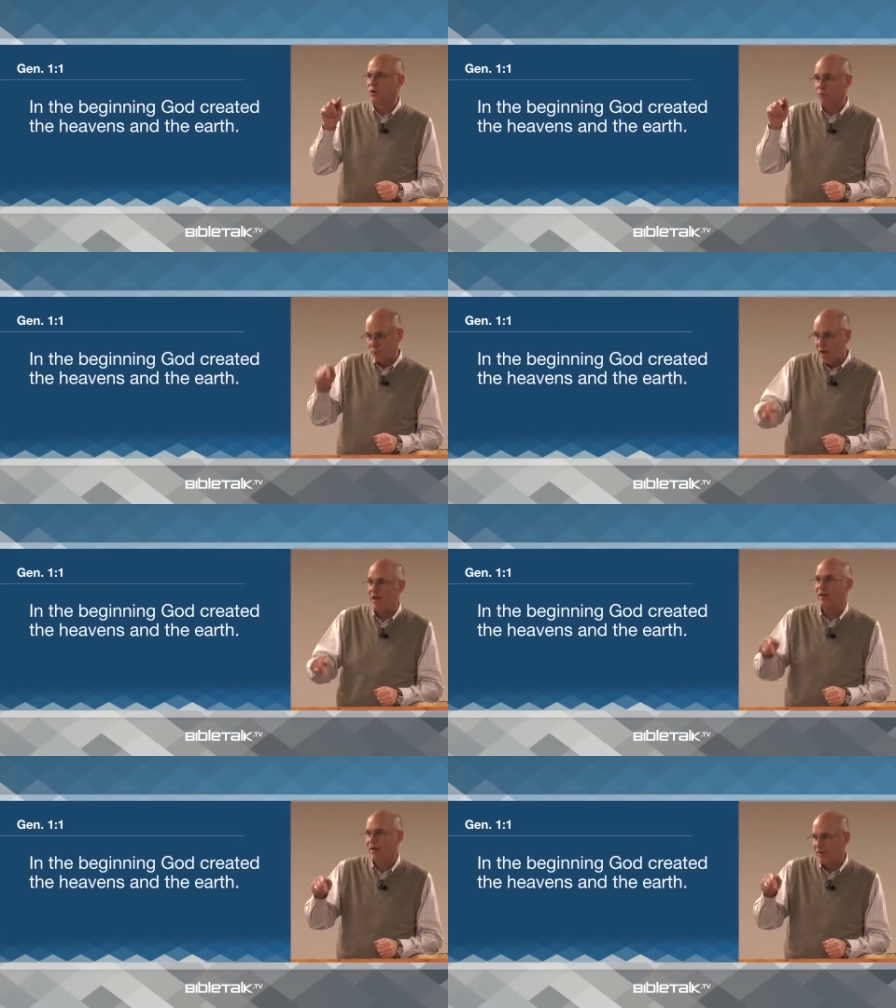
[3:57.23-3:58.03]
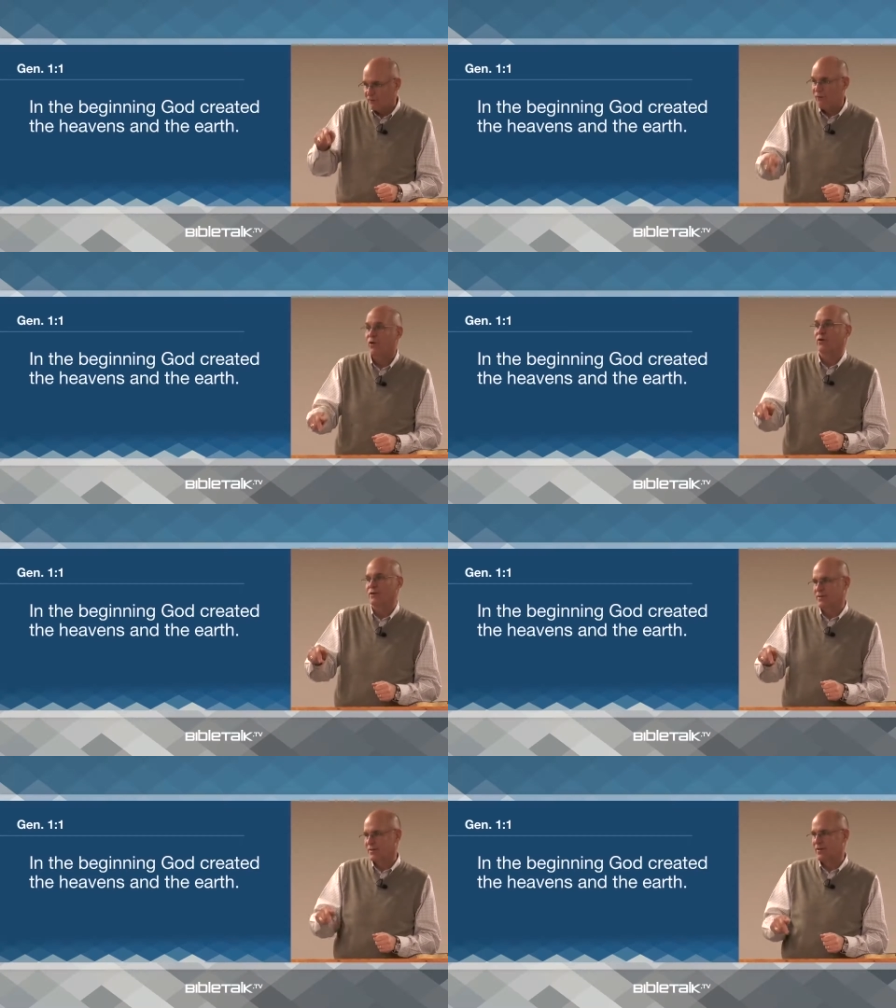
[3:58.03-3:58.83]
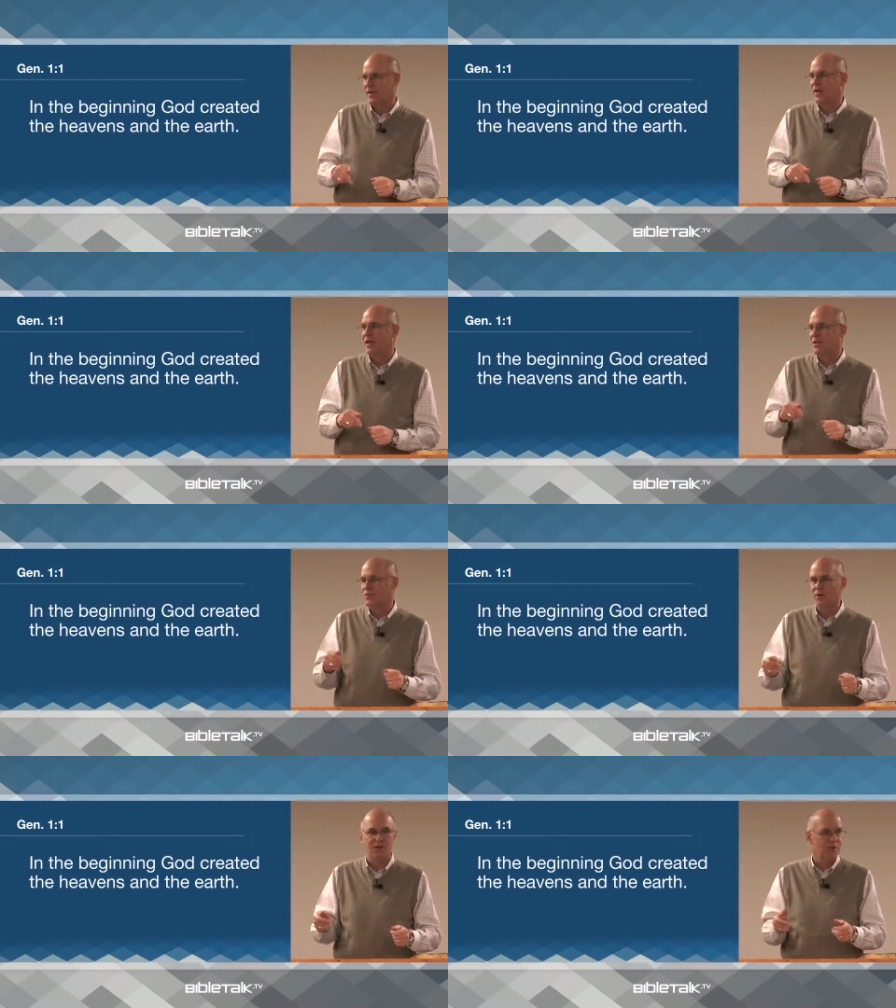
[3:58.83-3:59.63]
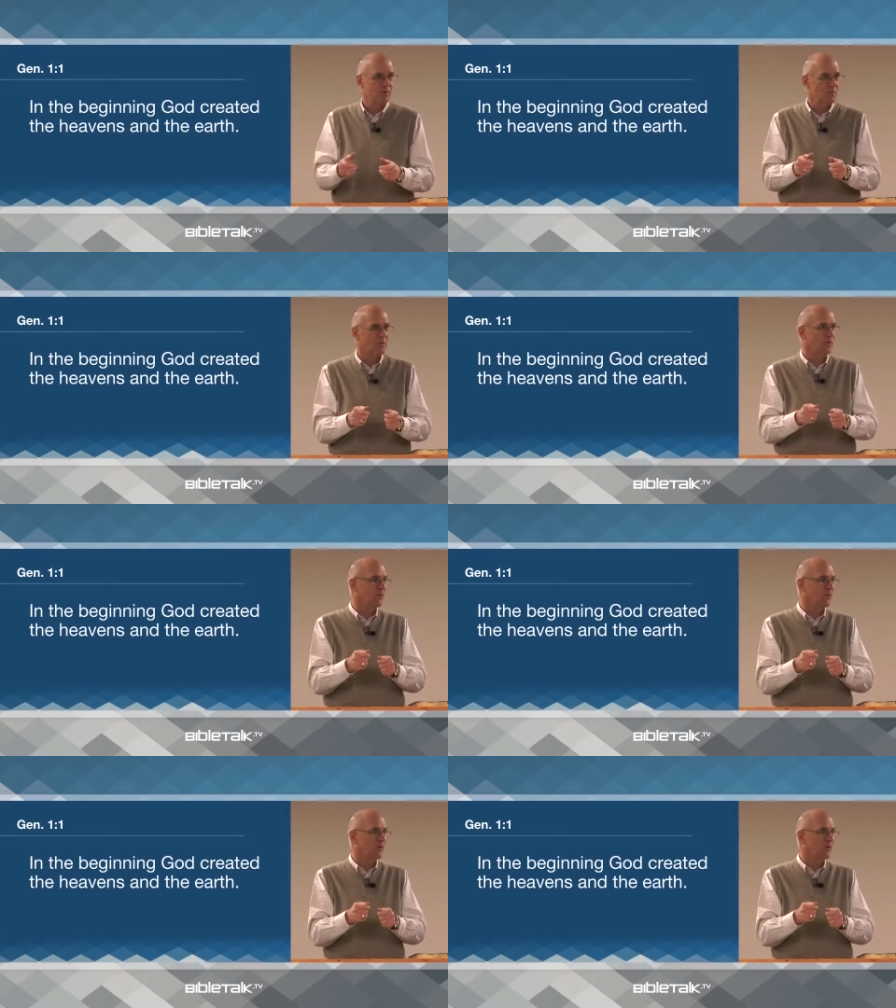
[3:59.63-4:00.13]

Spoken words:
read verse in history. Because when people